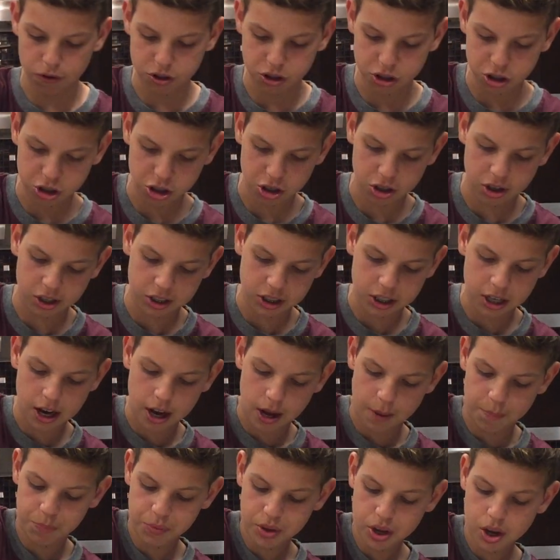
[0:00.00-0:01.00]
for such a long
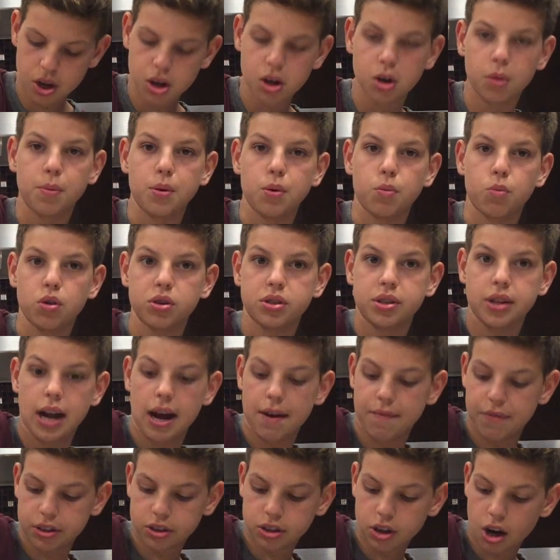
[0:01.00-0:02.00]
time. It'll be worse than
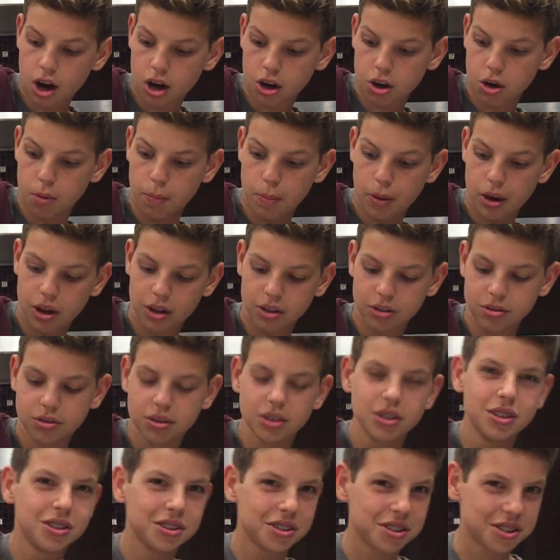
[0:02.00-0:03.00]
having Taco Bell.
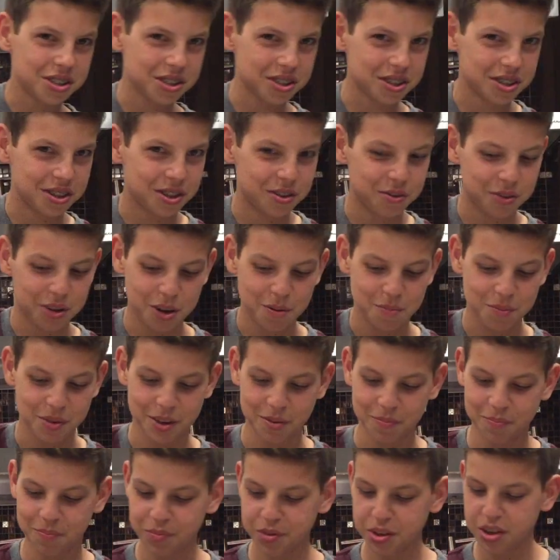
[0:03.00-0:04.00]
You know what I
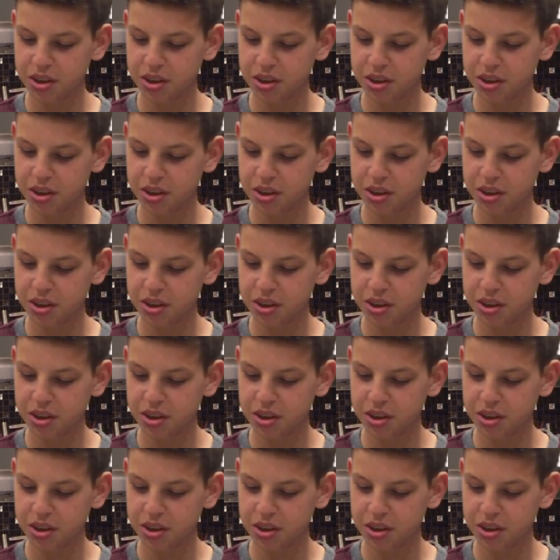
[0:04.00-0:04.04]
mean?